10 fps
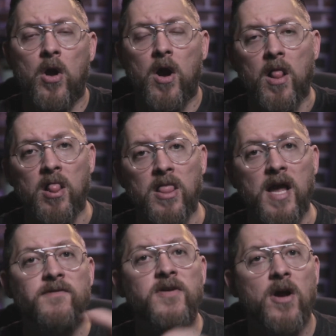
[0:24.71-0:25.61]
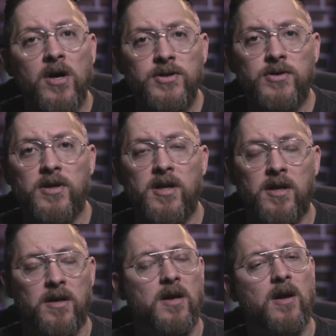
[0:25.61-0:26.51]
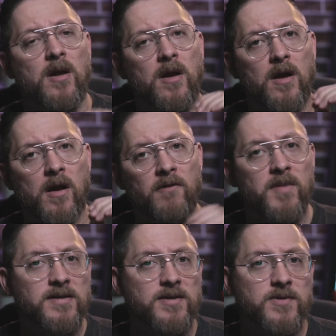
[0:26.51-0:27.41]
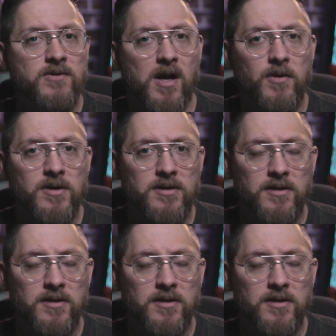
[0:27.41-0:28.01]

1,100 of my subscribers.